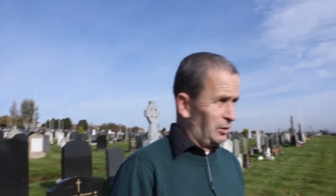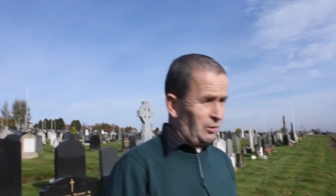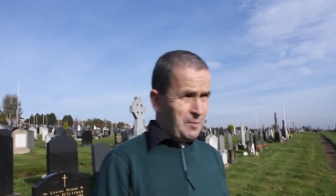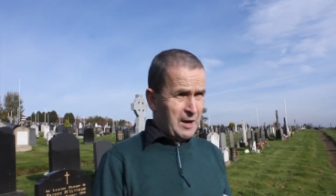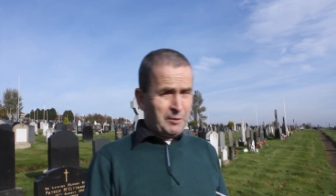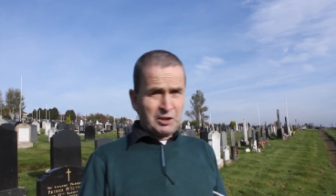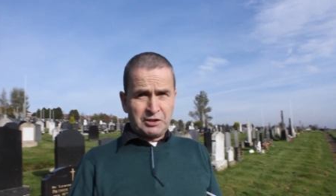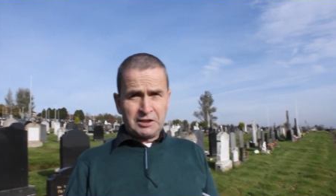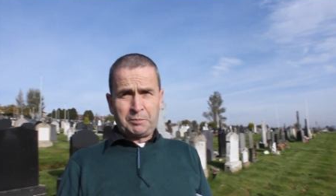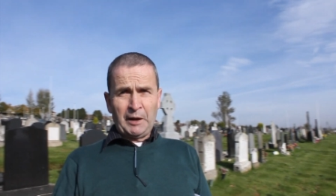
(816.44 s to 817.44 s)
Remember, as
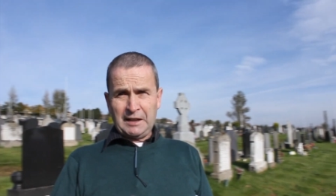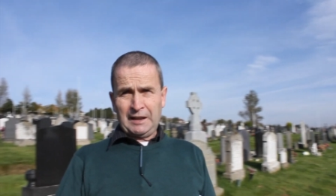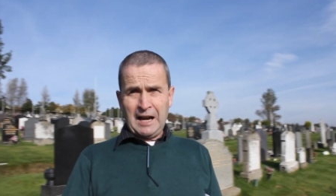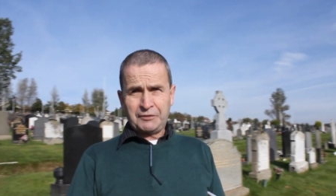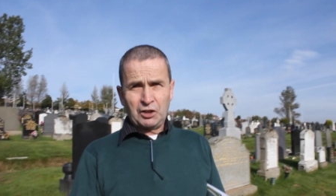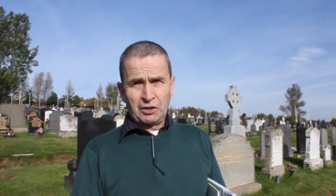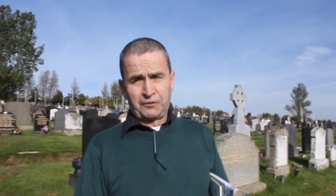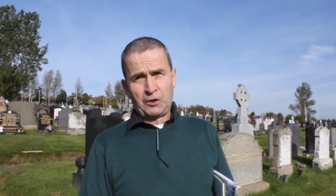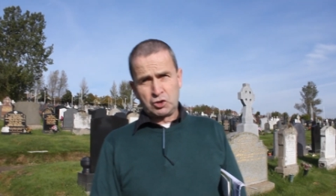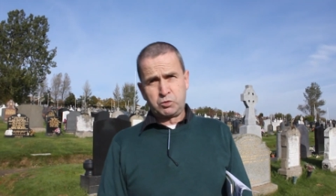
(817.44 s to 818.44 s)
they speak, that after the
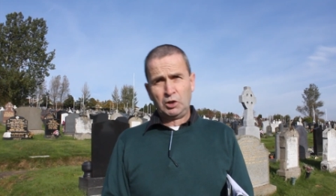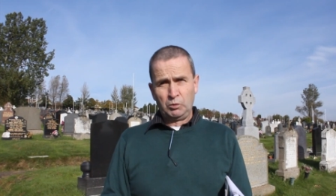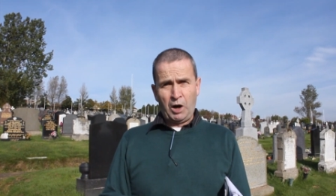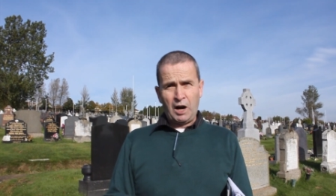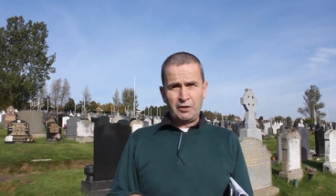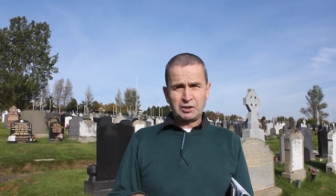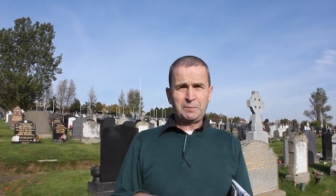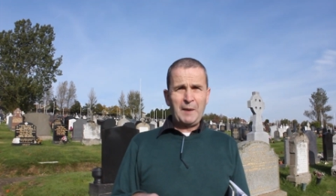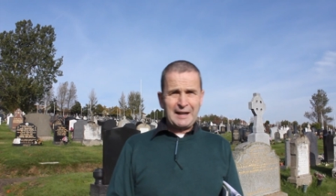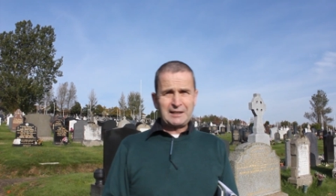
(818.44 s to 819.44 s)
First World War, the
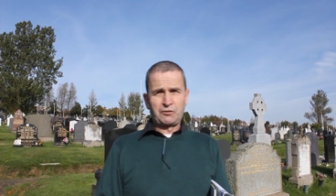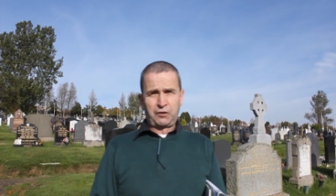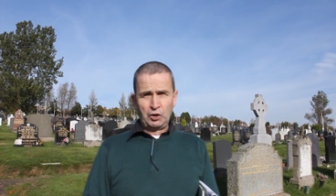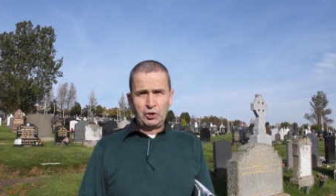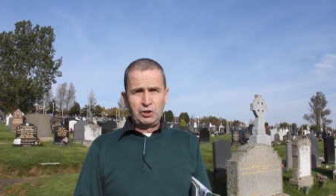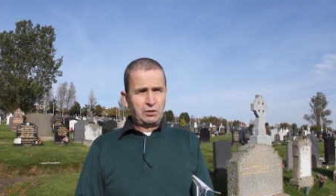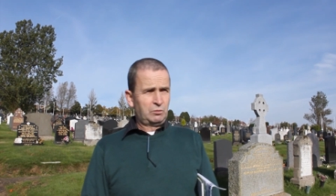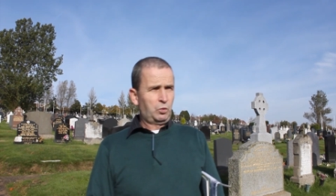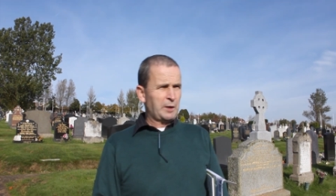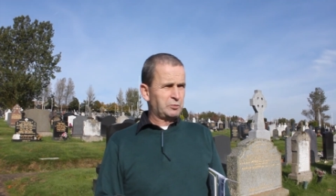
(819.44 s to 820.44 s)
Spanish flu
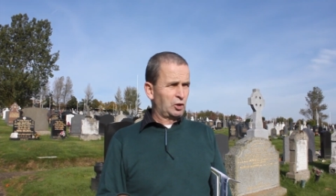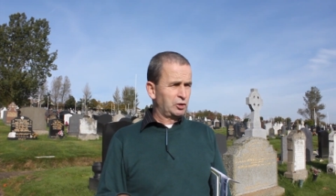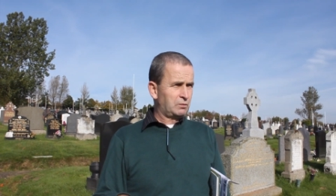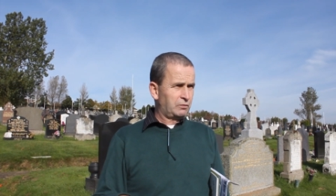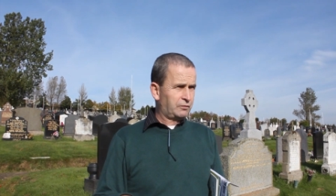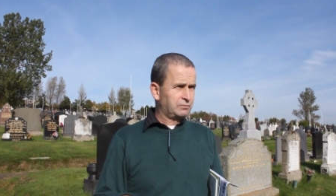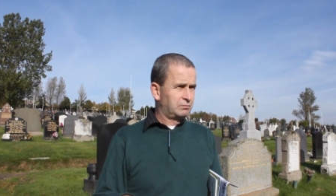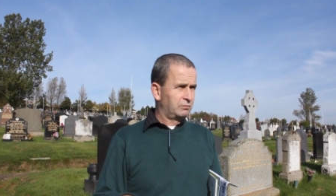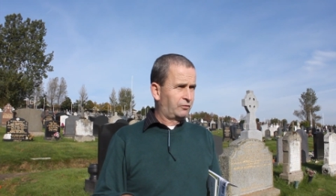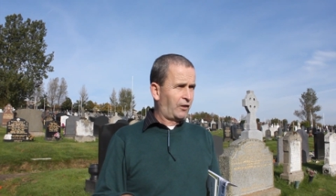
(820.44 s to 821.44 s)
wiped out
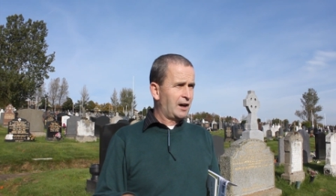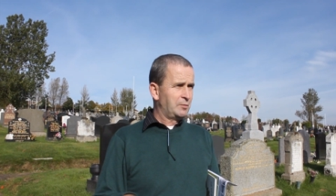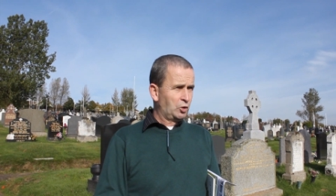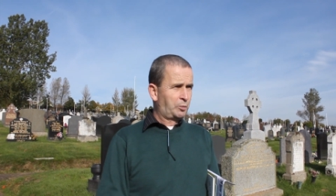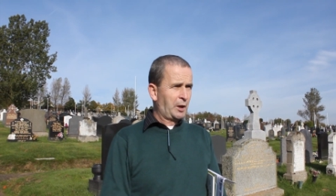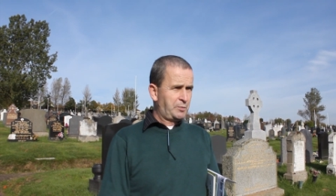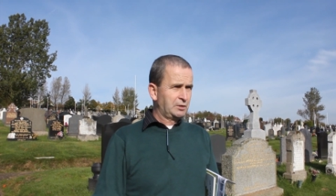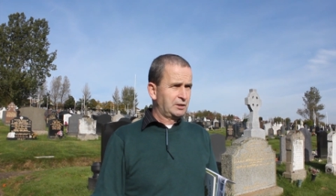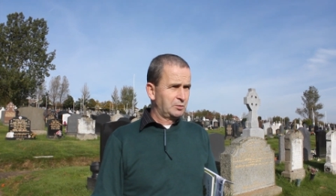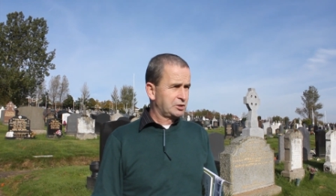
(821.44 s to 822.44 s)
far more people
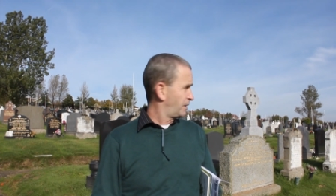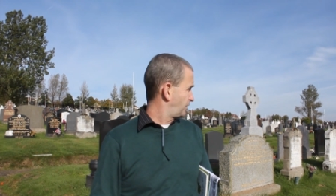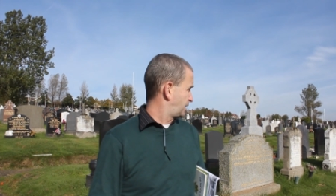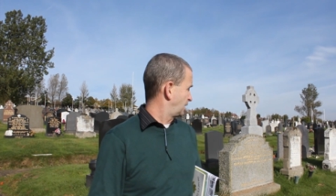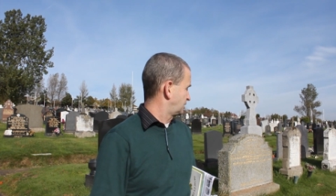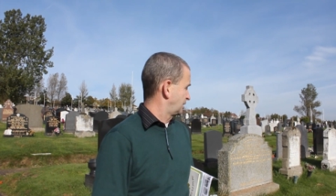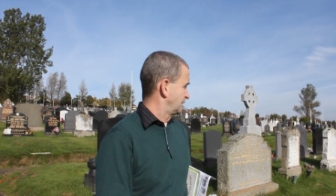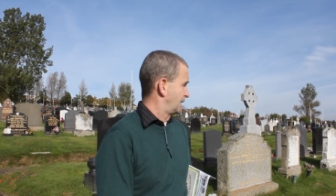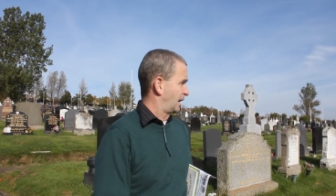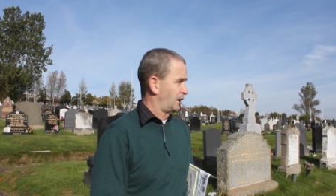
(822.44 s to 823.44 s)
than was ever killed
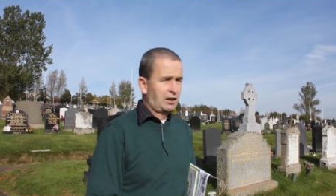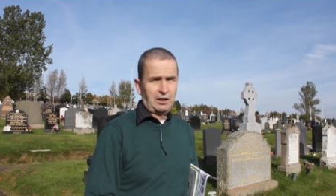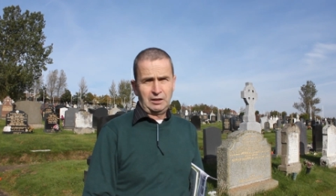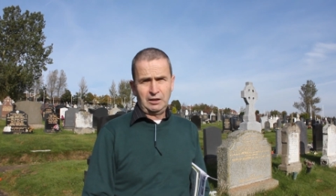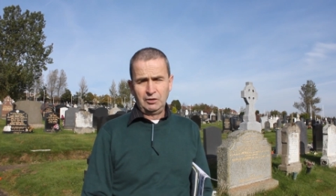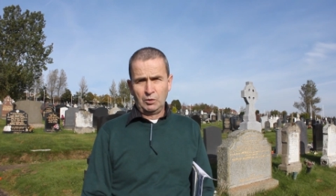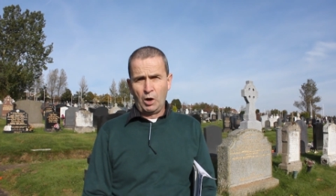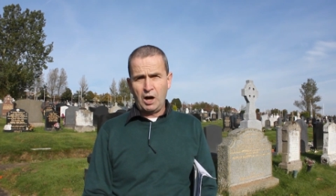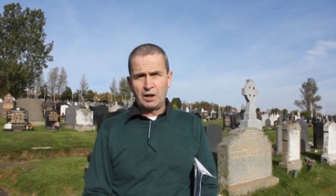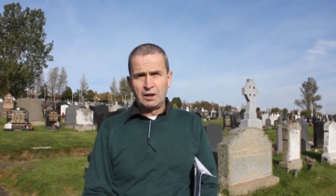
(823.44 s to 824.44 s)
in the
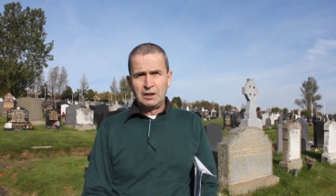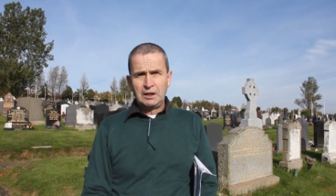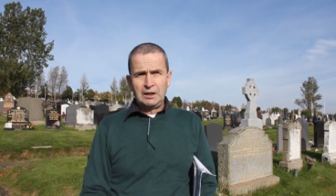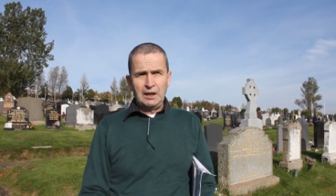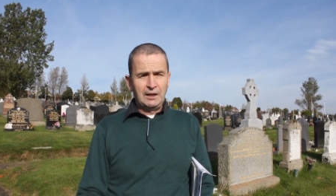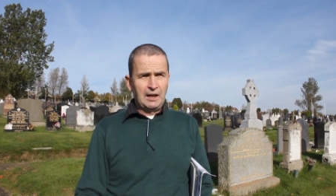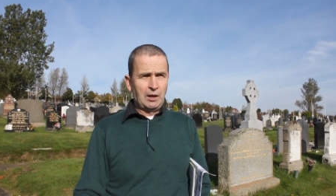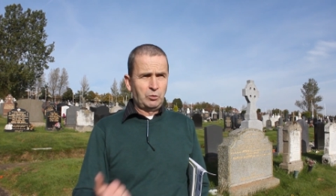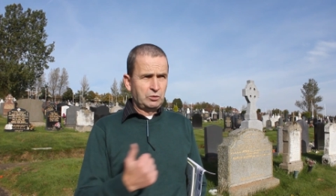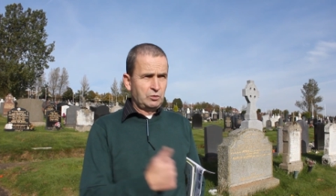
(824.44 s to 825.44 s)
war. And
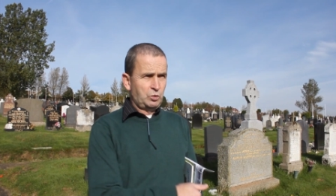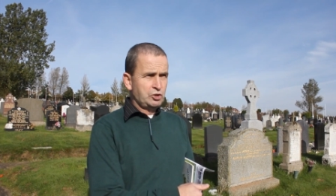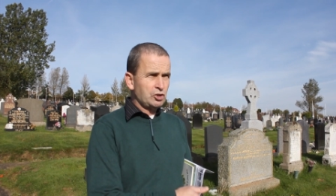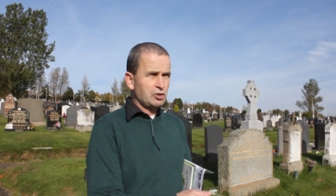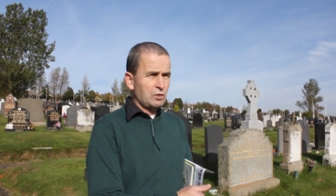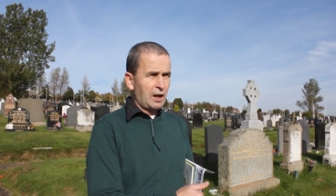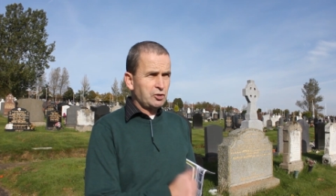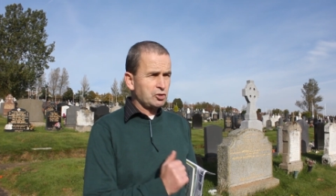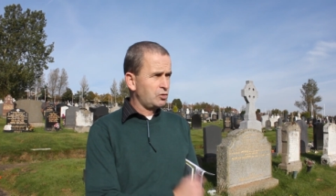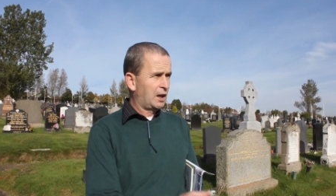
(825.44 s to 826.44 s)
I
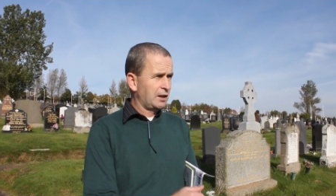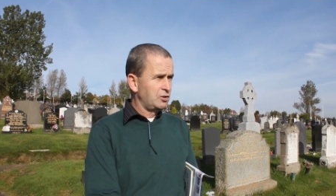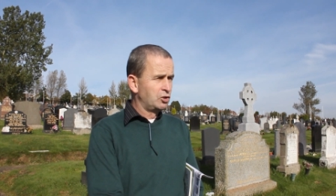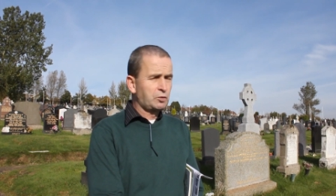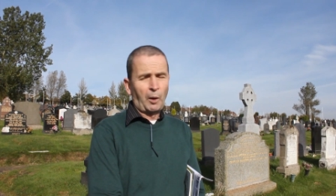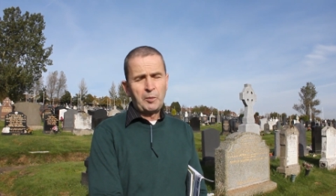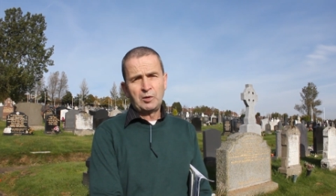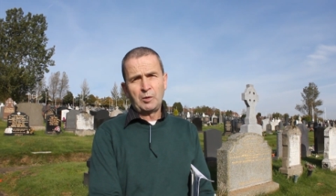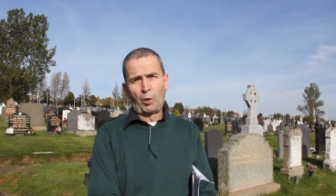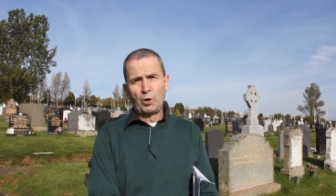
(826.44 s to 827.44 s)
just read a newspaper
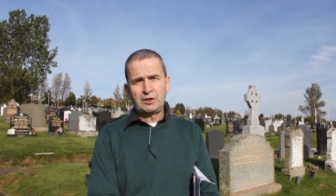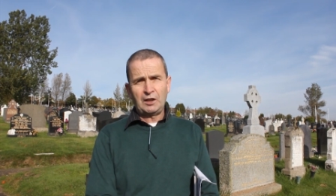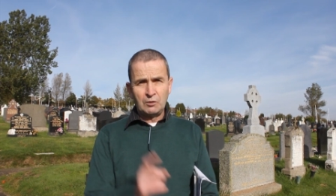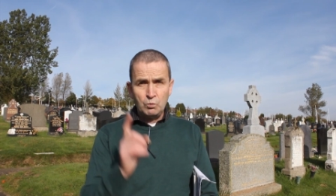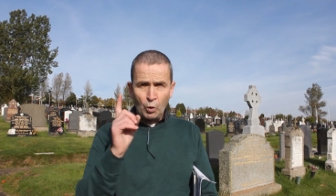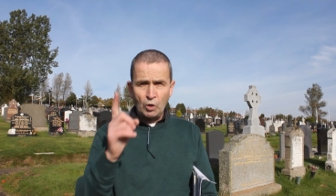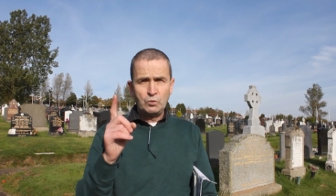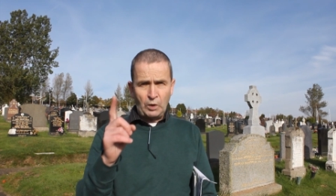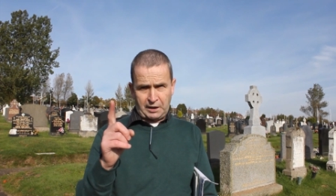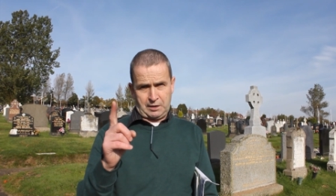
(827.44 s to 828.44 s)
report that in 1
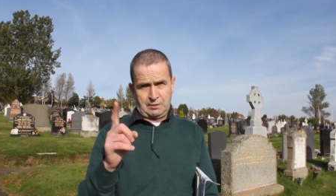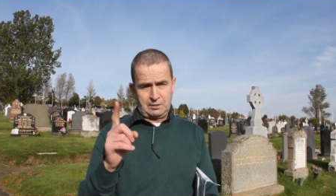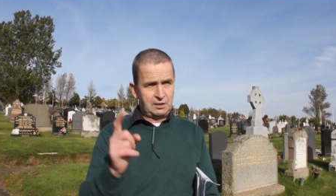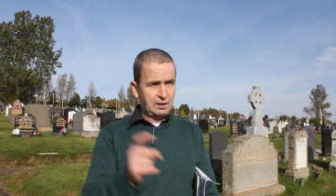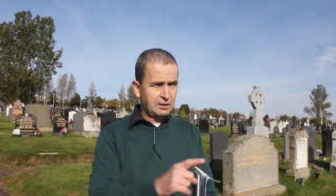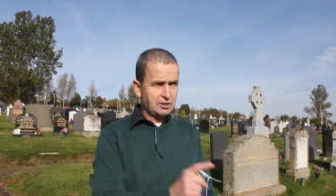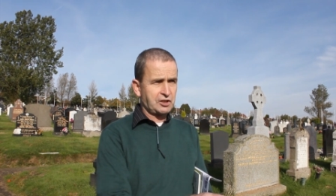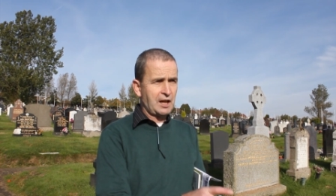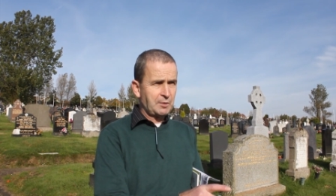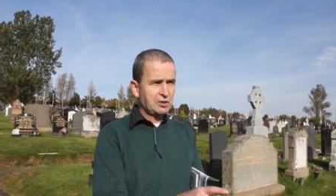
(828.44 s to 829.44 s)
week in this
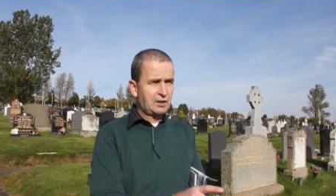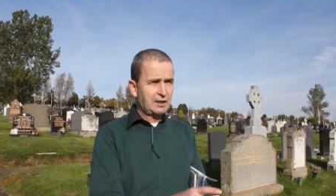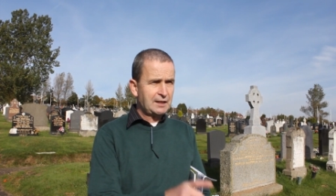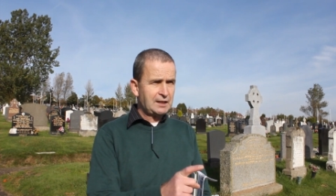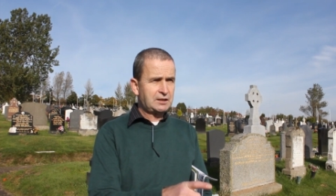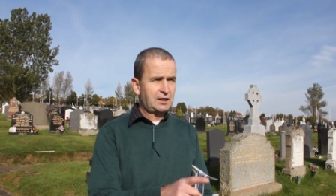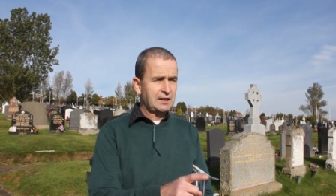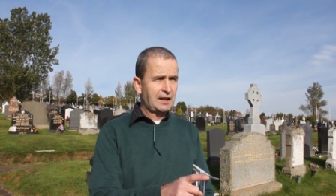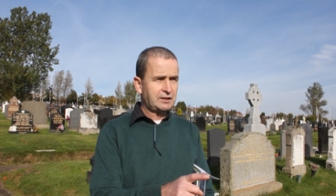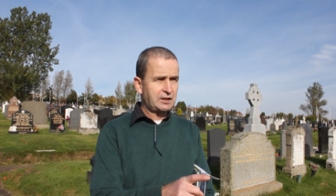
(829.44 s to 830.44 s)
cemetery in
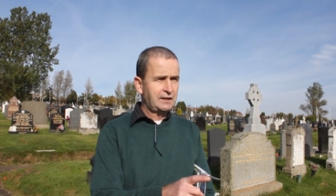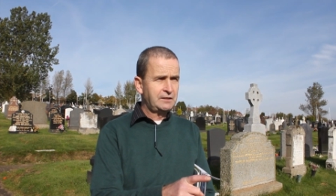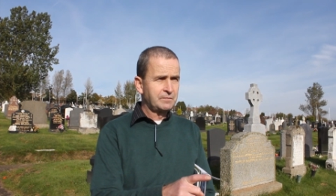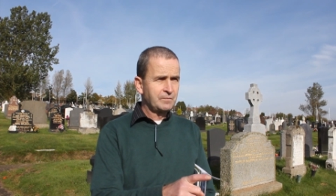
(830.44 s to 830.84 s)
1919,